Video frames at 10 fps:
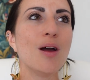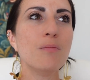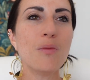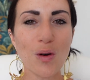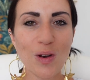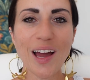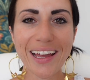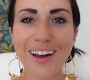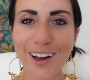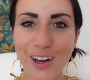more
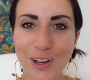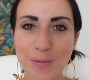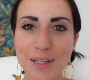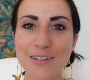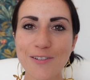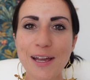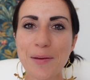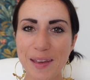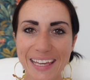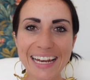like a home at the very
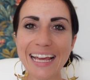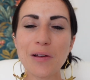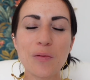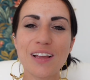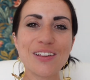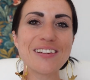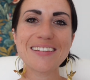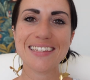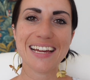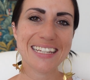beginning when you're
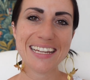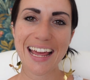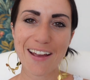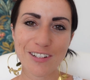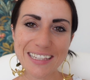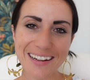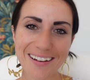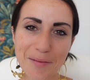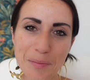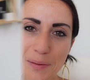setting everything
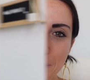up.